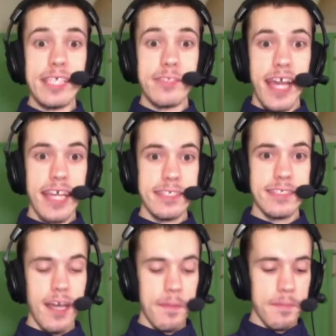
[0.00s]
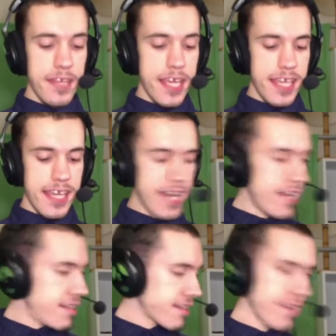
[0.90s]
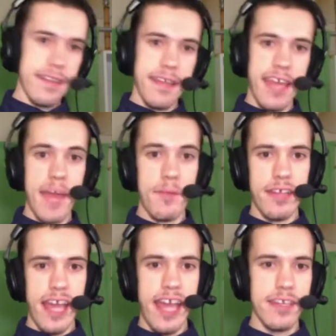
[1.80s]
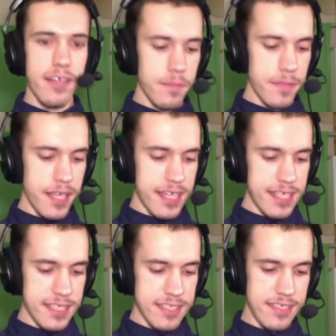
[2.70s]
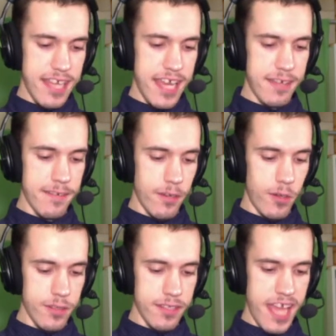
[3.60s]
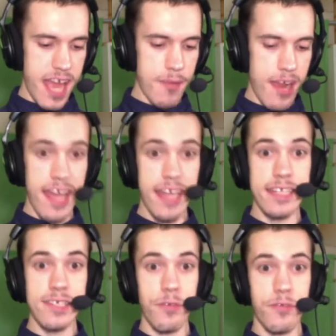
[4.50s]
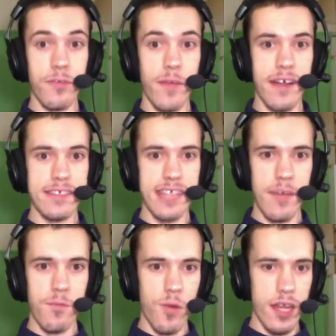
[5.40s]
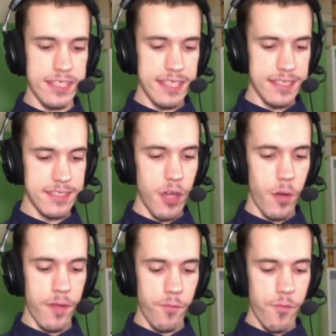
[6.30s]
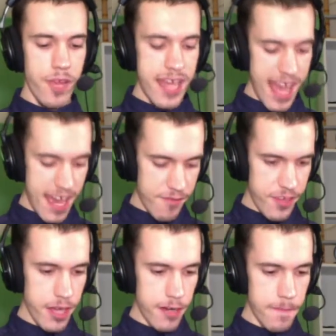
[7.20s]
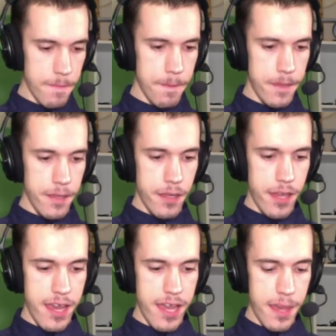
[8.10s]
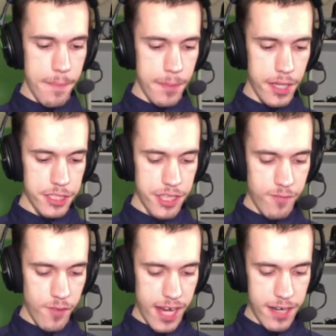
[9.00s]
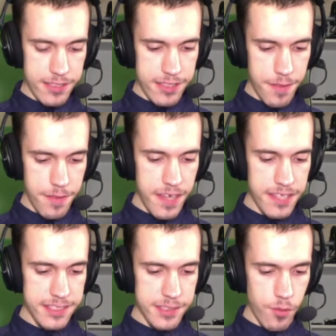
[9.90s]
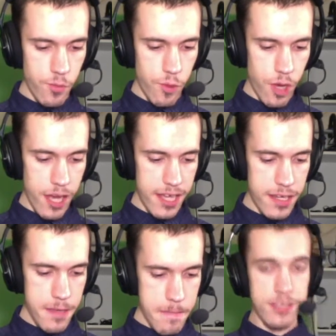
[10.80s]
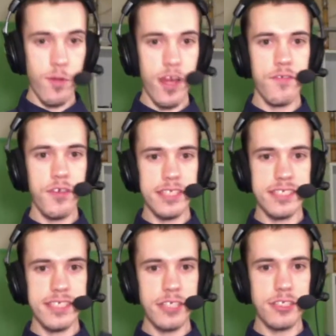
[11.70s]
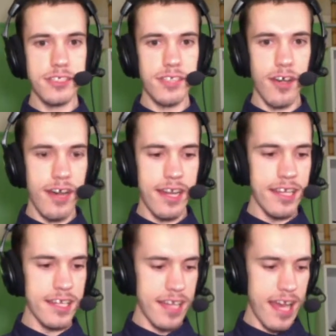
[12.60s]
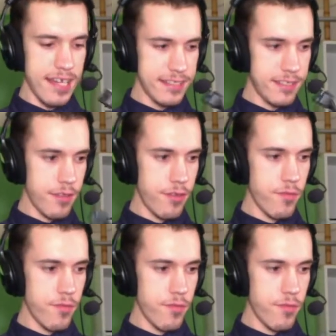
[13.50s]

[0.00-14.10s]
Alright, so I had to stop the camera, the handheld, because can't hold the camera and go through the wires at once. So, we have here a bunch of wires. This one has quite a few extensions on it. It has